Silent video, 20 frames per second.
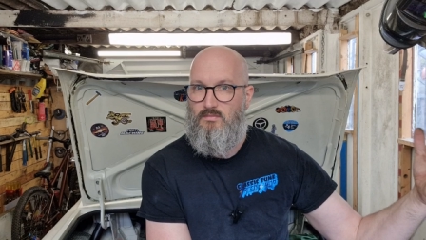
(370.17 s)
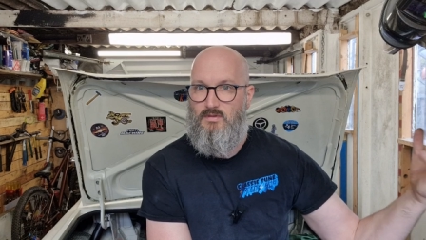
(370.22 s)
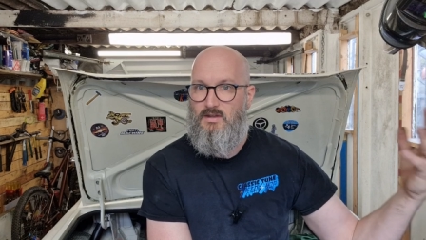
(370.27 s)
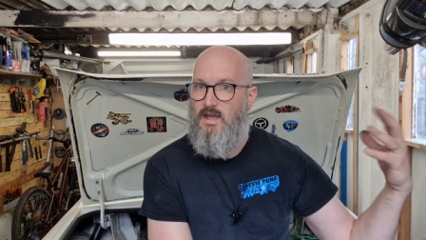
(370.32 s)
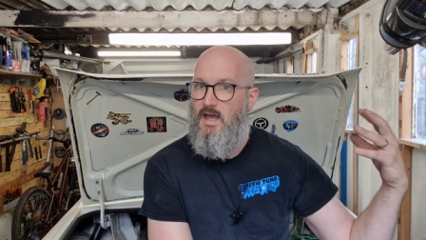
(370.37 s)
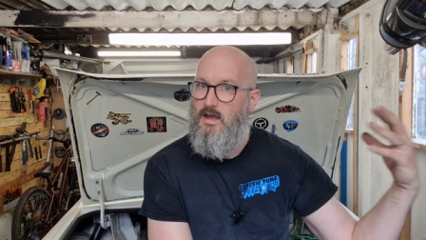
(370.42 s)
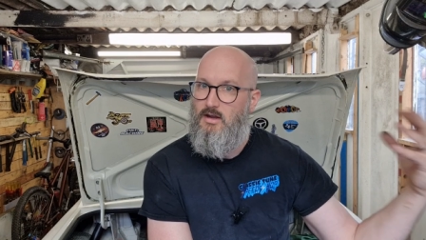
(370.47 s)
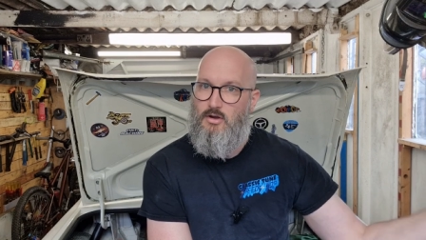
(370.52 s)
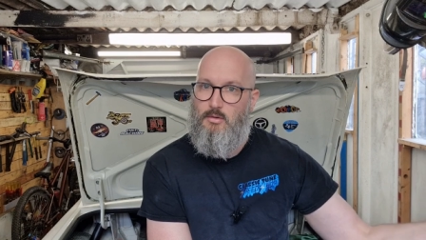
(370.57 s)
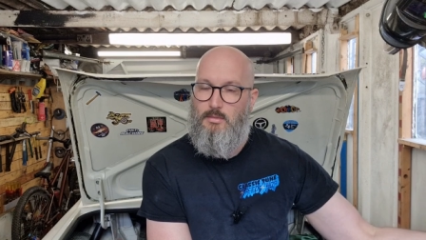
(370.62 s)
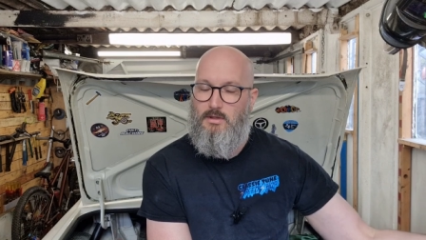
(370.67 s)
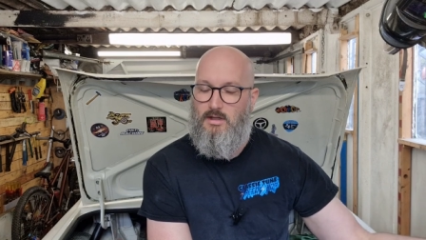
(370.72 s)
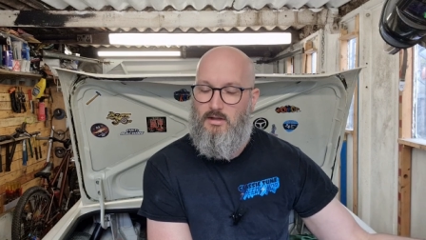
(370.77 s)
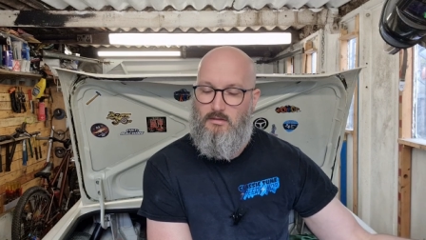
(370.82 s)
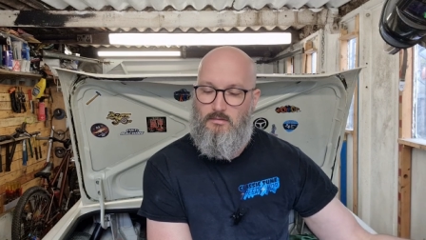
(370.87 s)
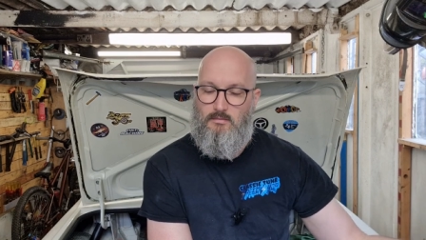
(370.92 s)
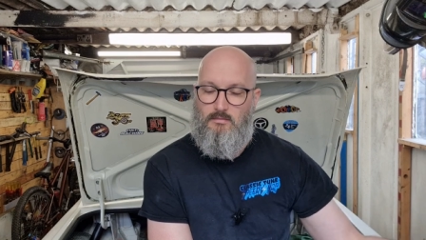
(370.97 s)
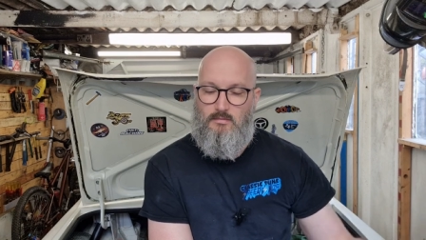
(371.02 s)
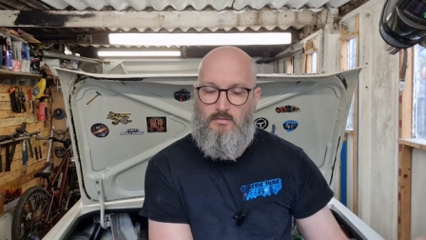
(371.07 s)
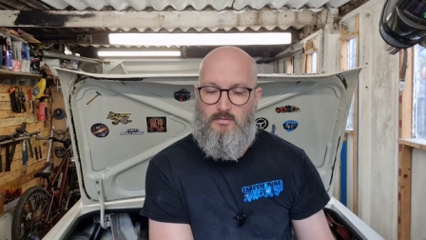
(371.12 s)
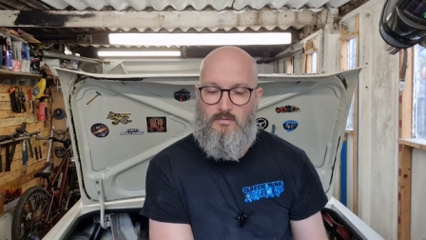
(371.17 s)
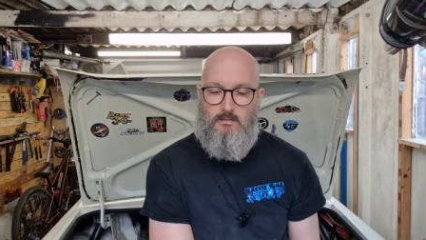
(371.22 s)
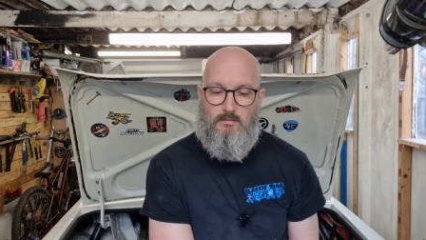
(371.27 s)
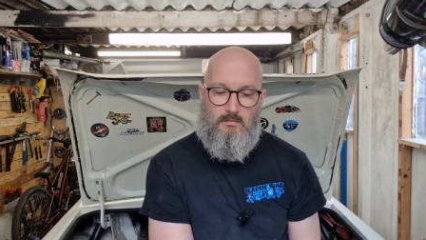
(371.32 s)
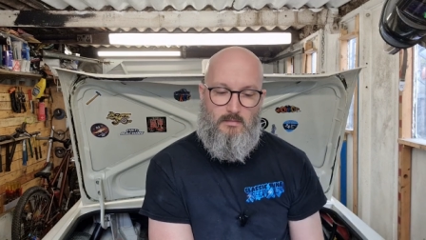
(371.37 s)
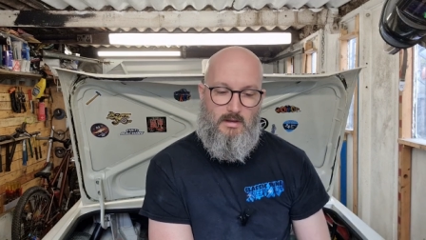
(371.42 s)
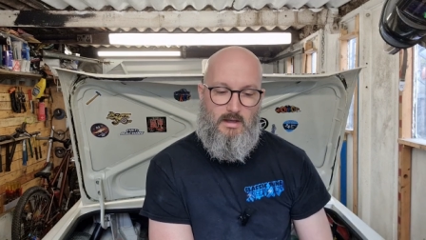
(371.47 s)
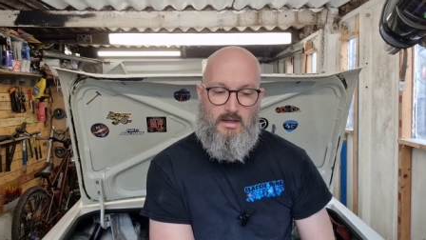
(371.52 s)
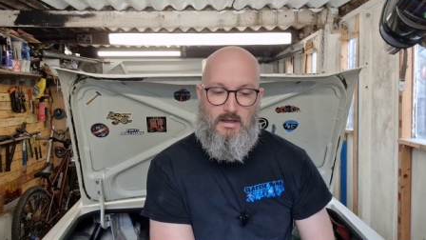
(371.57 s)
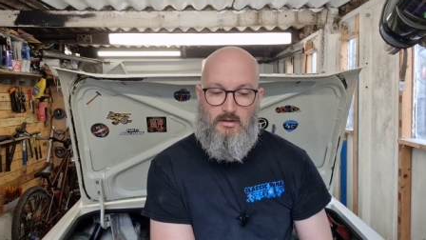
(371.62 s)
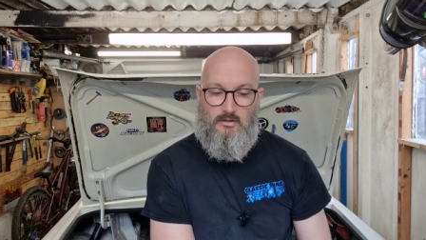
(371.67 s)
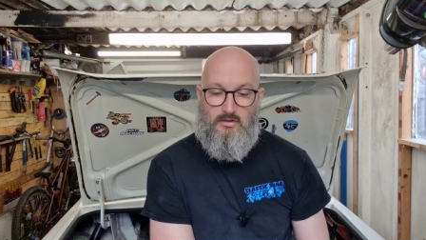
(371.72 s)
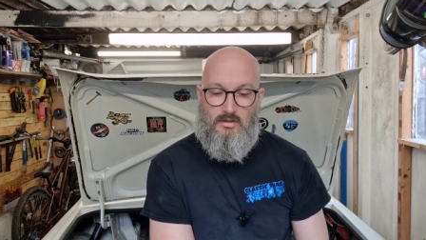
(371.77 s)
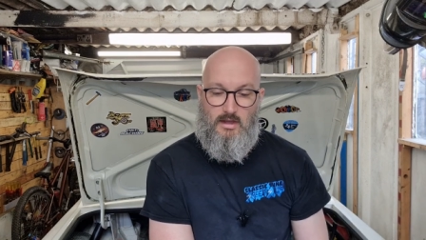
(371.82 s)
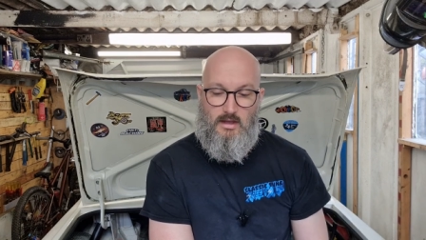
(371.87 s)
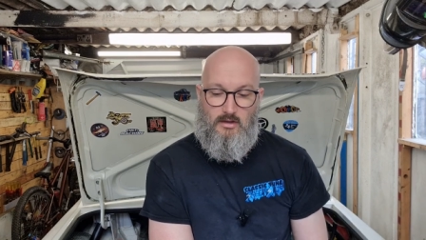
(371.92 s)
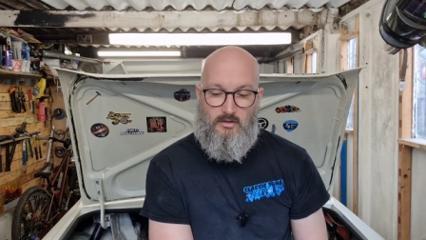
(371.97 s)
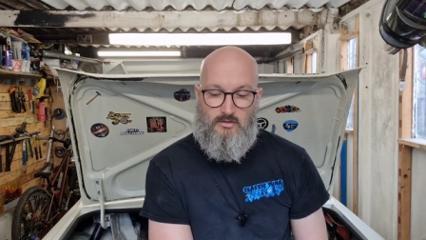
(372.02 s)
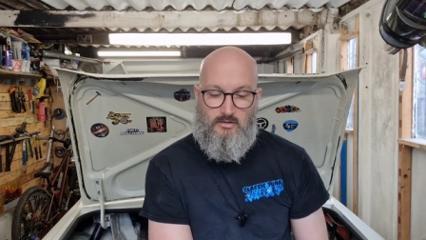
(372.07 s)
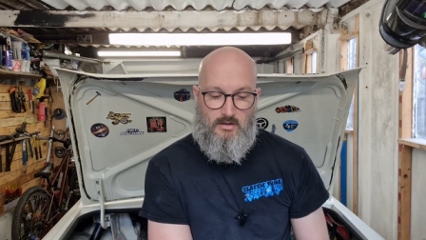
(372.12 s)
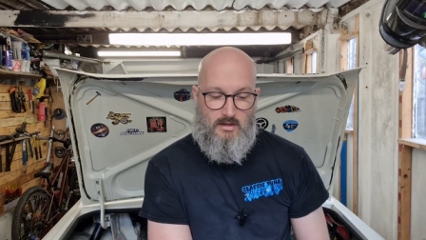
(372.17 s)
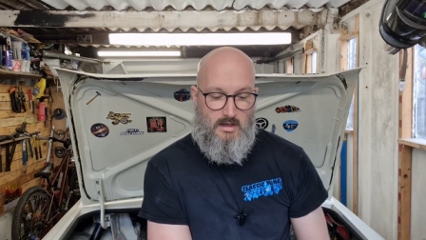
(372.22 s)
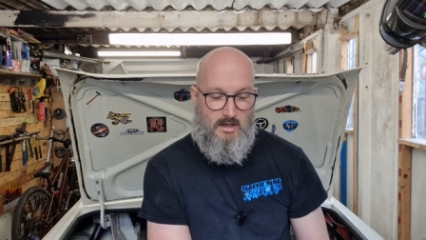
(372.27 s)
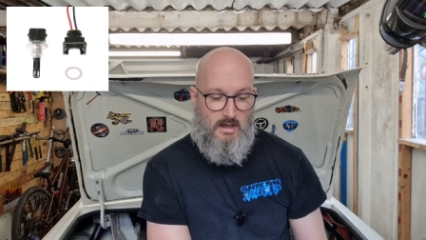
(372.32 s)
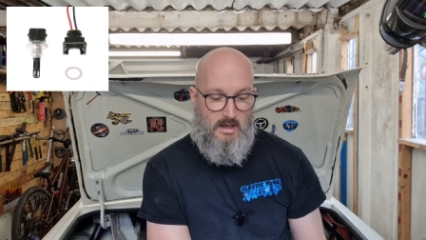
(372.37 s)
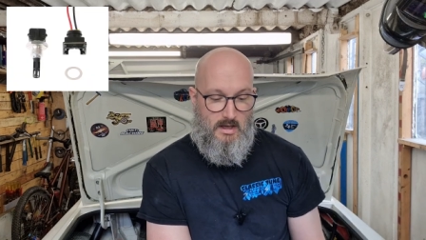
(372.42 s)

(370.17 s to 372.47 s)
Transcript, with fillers: the air coming in is this